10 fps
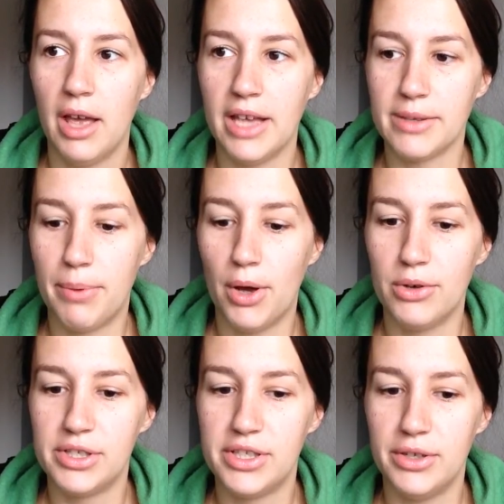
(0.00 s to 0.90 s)
As
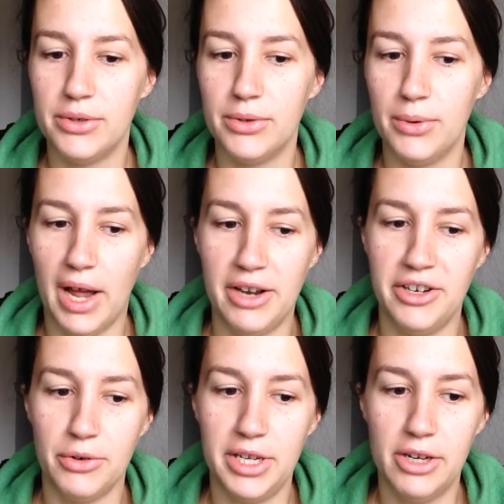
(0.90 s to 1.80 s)
opposed to,
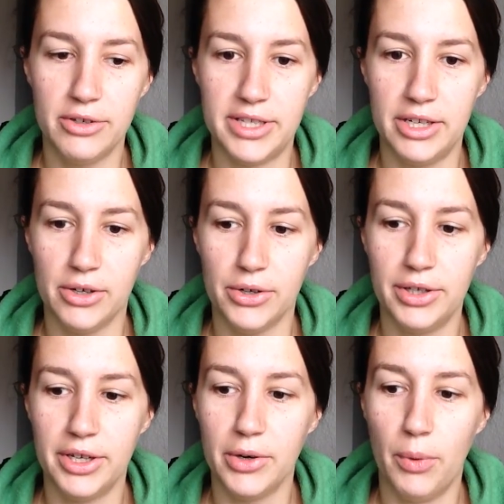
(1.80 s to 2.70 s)
years
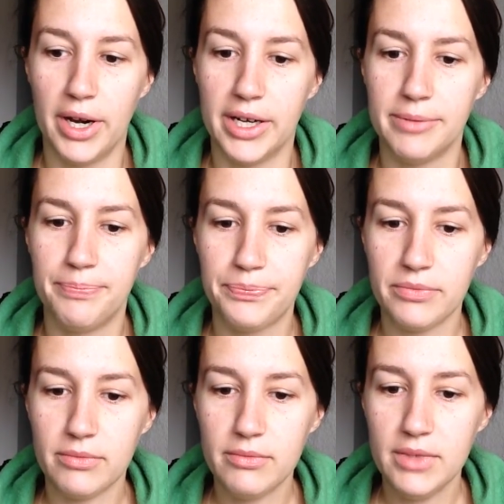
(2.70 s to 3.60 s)
earlier where
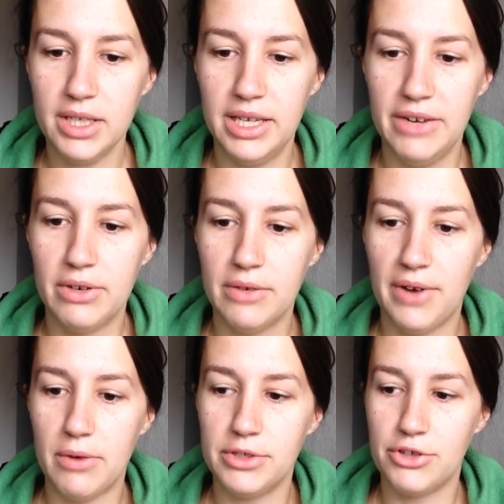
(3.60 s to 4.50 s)
even if
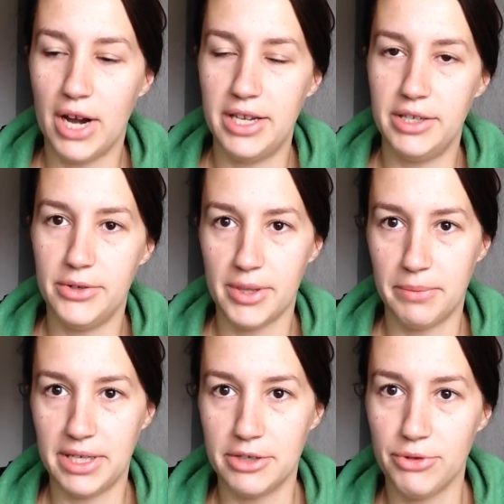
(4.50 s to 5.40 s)
I was trying to do
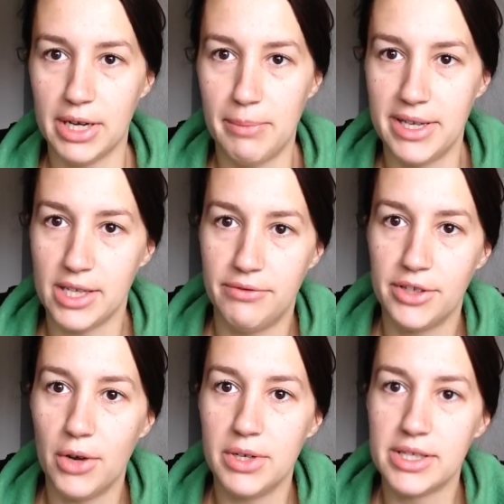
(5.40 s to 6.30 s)
something to trick myself
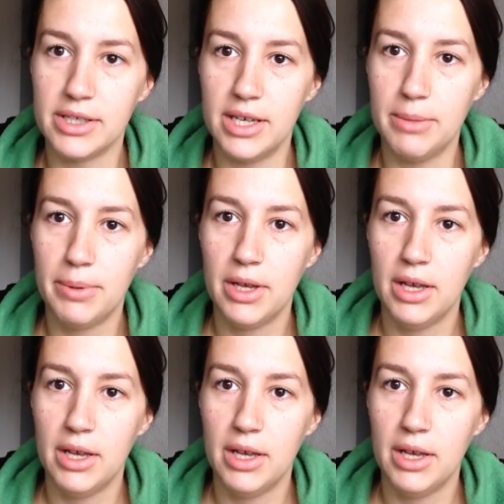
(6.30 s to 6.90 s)
to go to sleep,